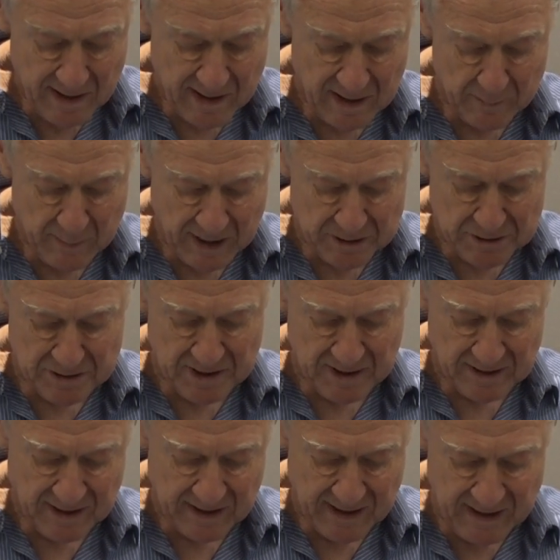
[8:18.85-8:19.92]
and
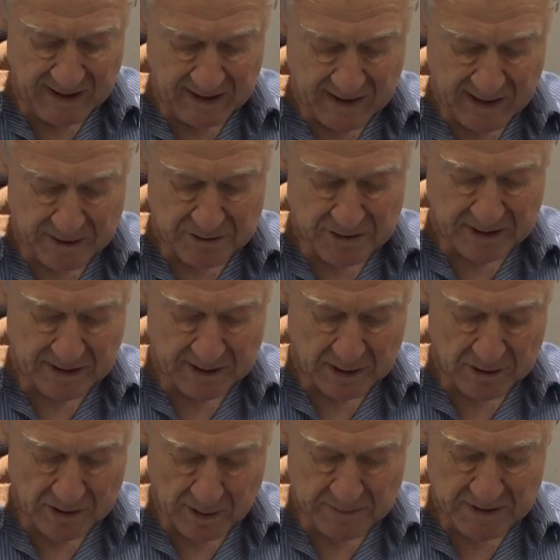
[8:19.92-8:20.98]
imagining that any country can
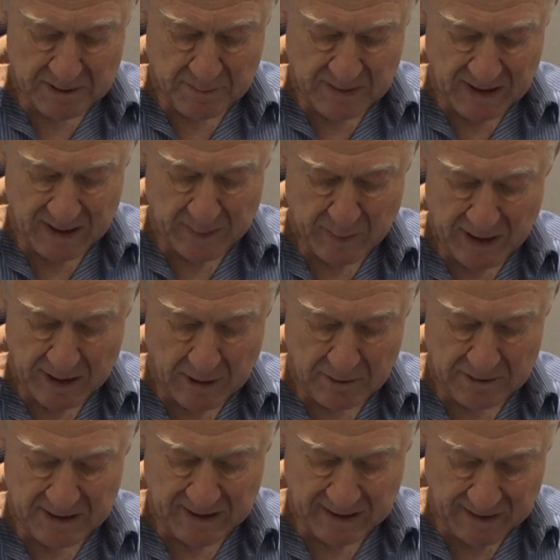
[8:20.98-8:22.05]
adopt it merely by
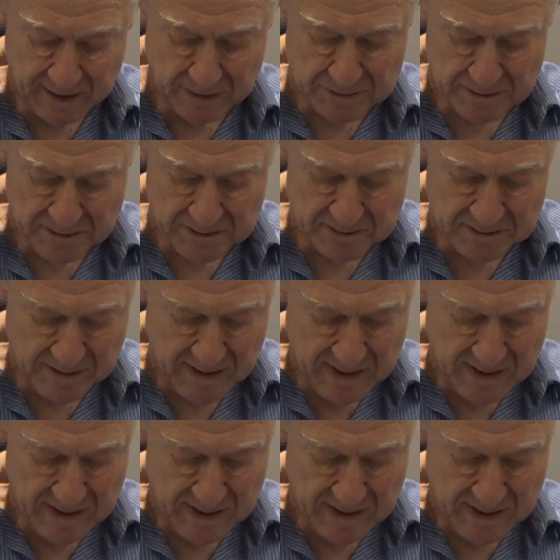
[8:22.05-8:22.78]
holding elections.